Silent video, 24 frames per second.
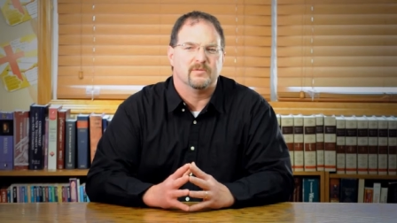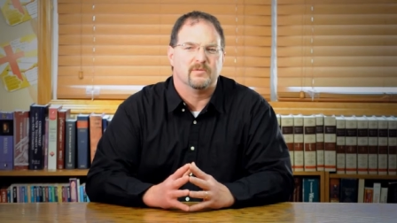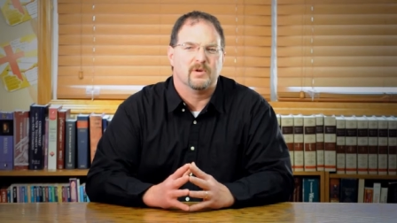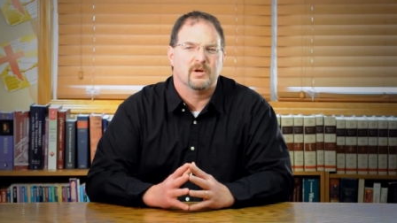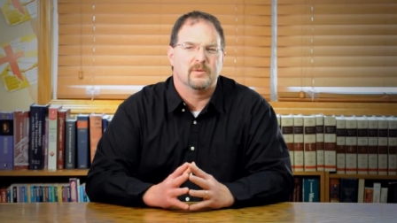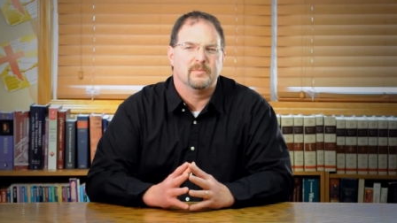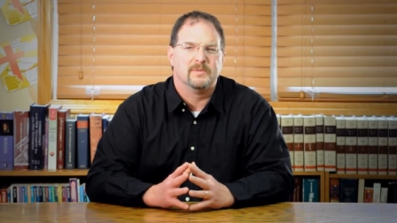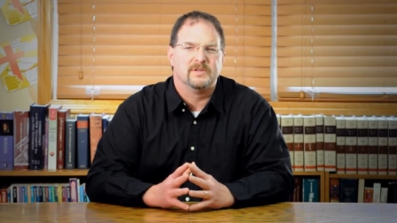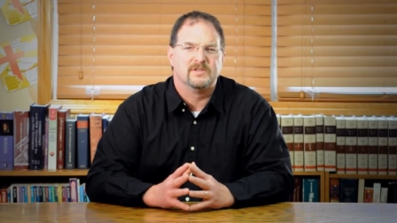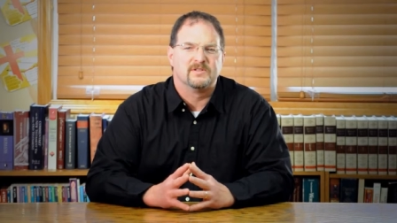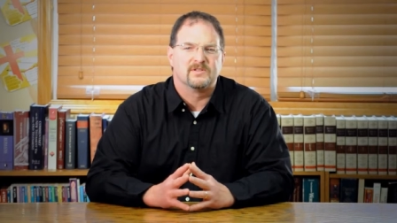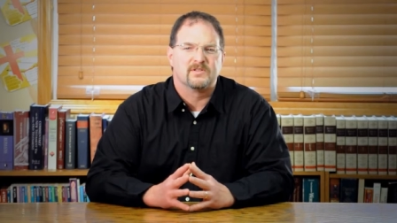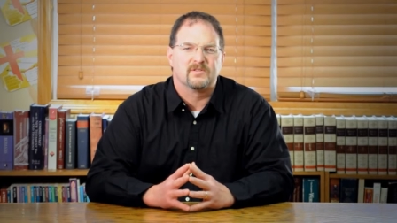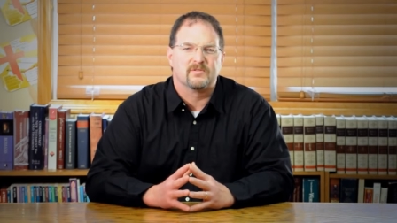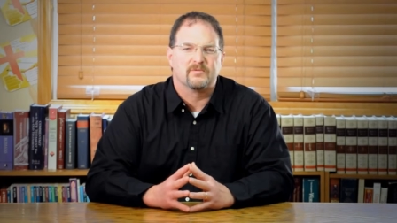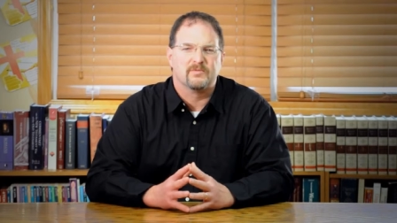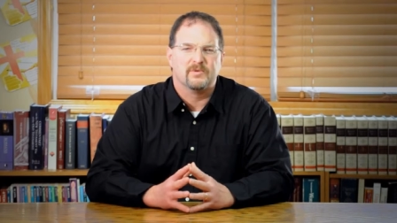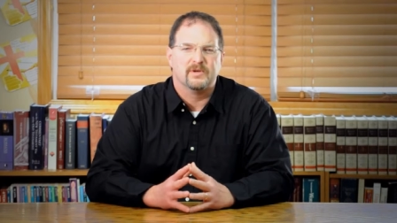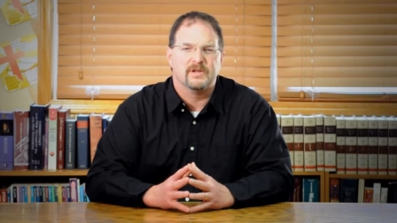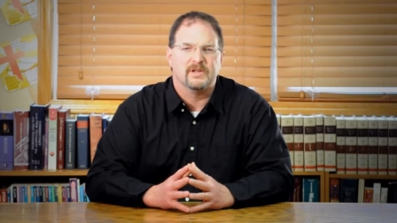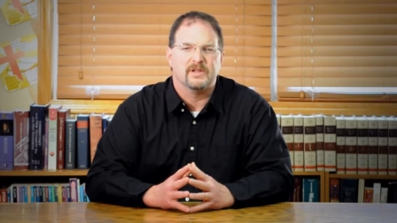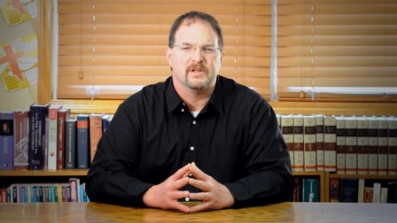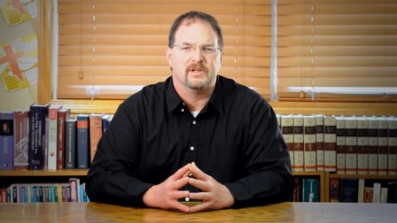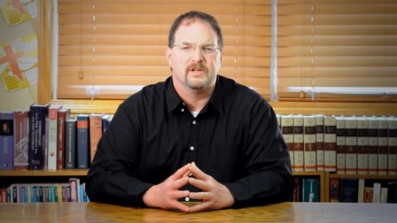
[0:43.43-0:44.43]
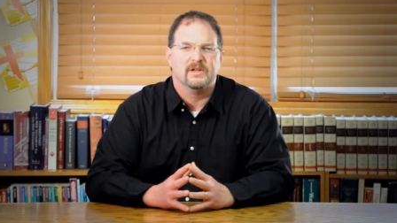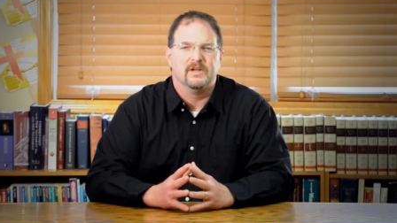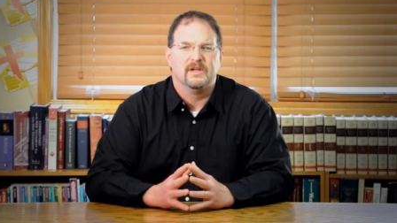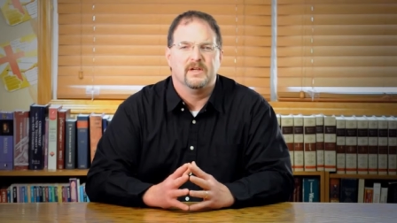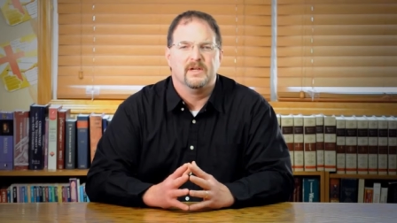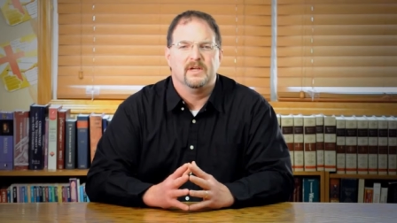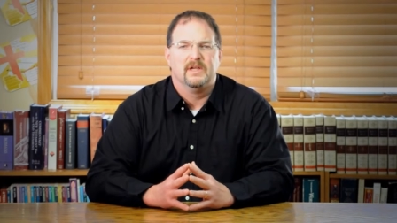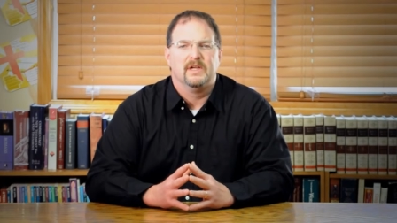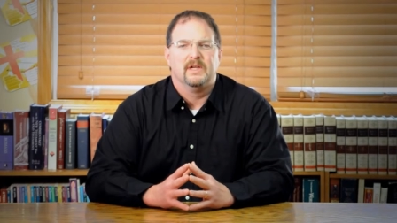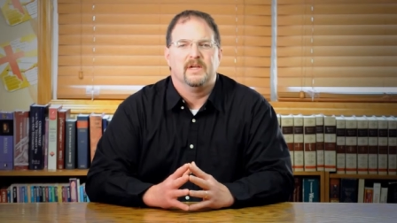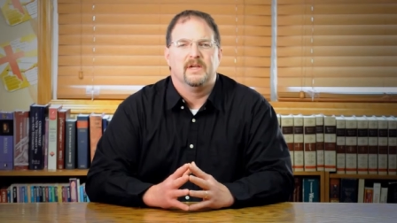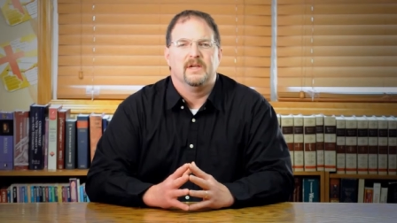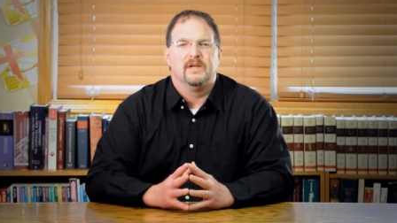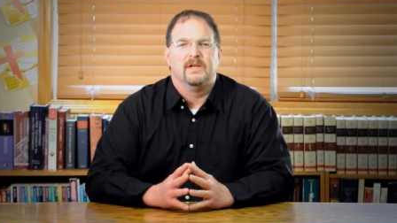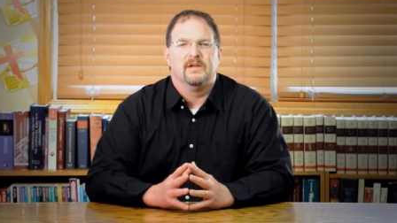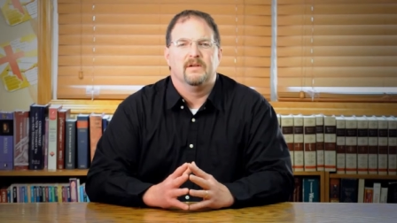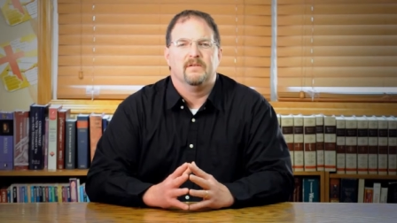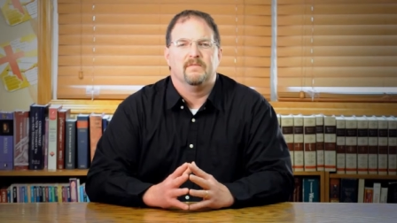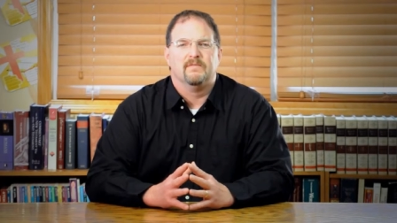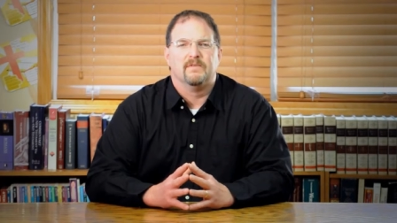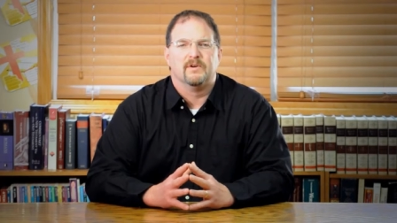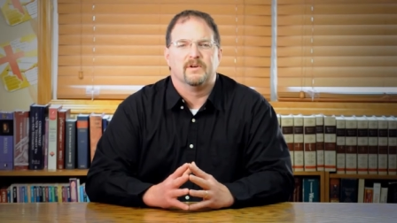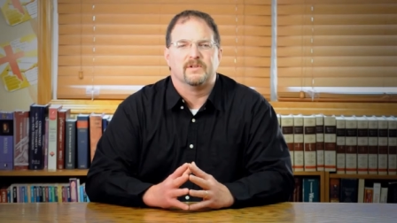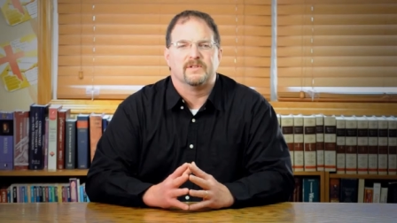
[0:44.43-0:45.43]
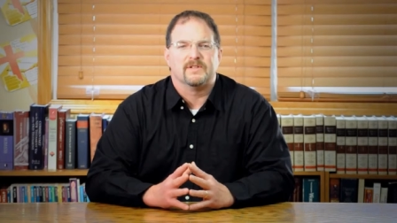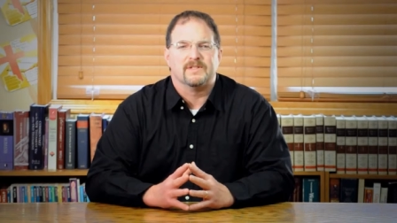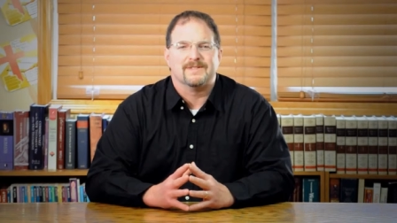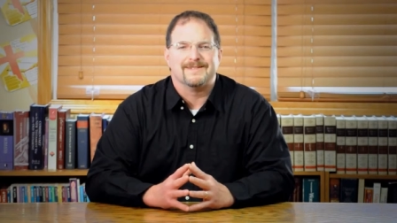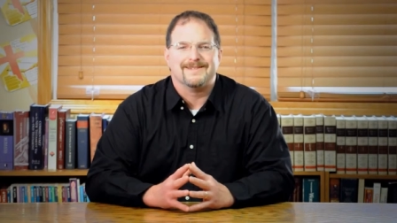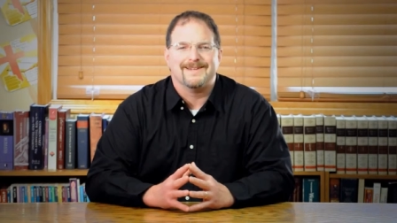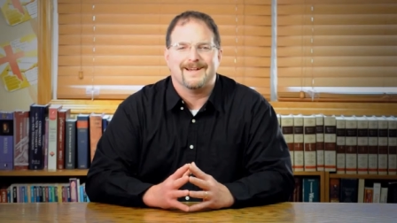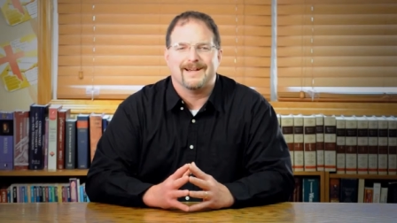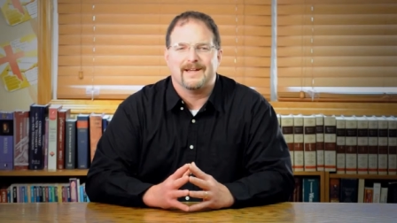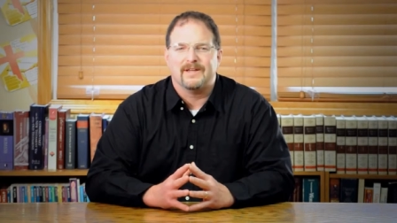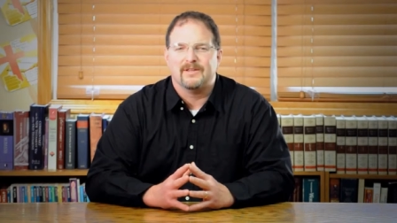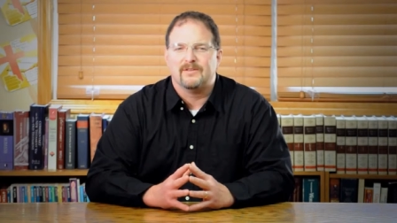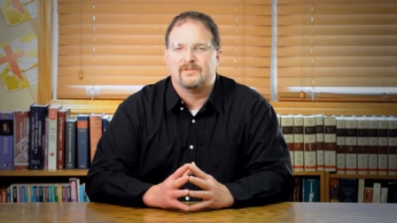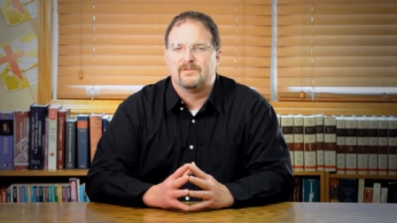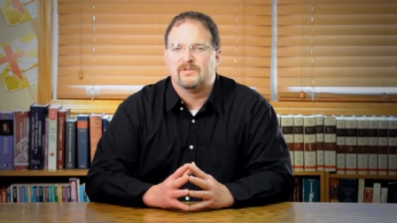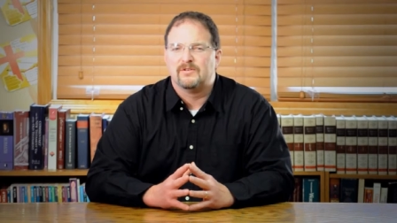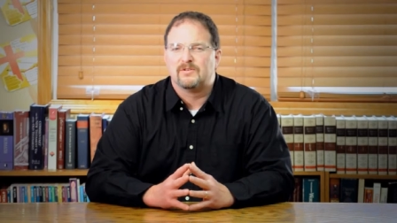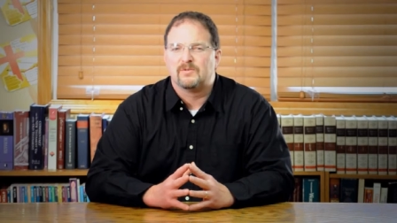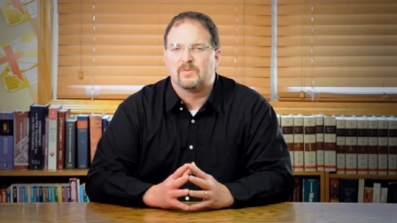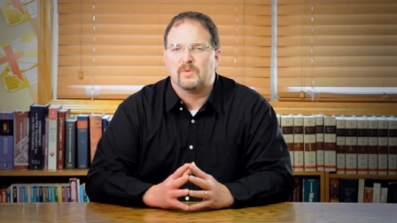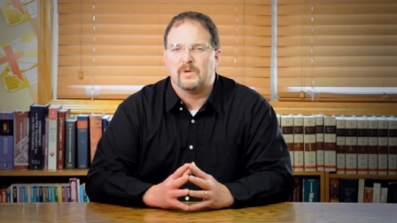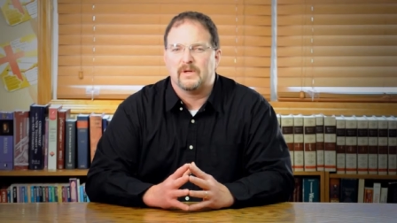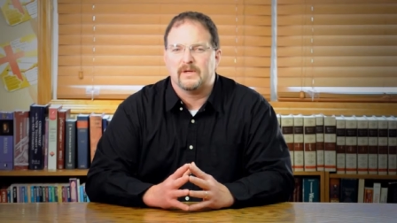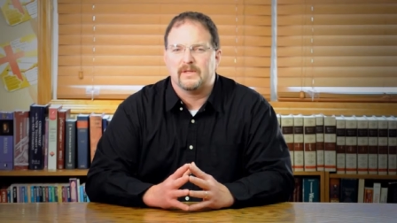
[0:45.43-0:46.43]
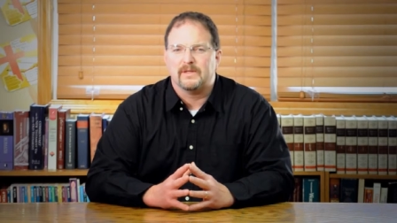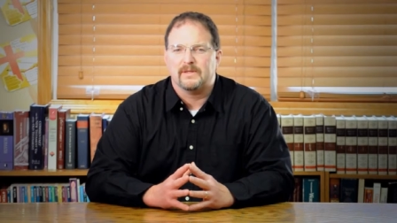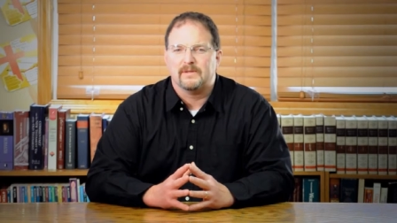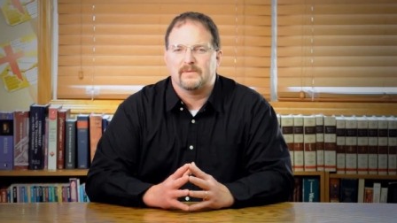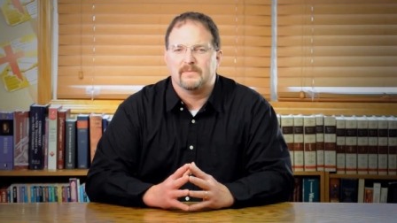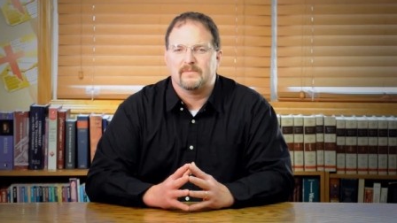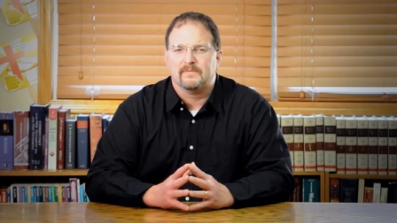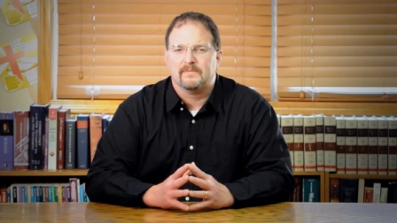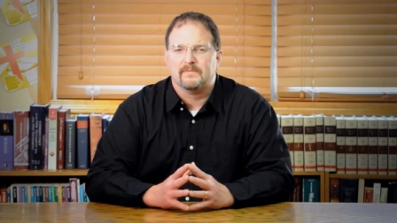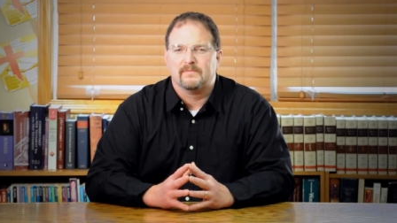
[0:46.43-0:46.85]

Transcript: Romans 3, verses 9 to 20.